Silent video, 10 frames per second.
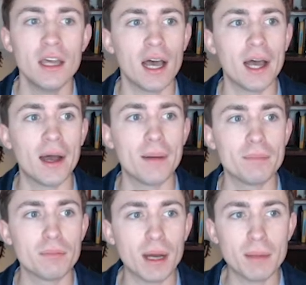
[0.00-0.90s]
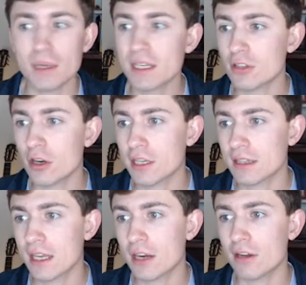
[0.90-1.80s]
My big
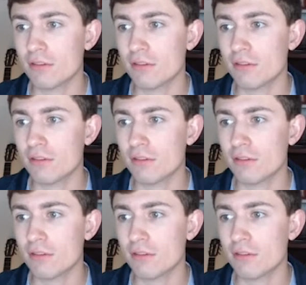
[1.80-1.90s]
target there,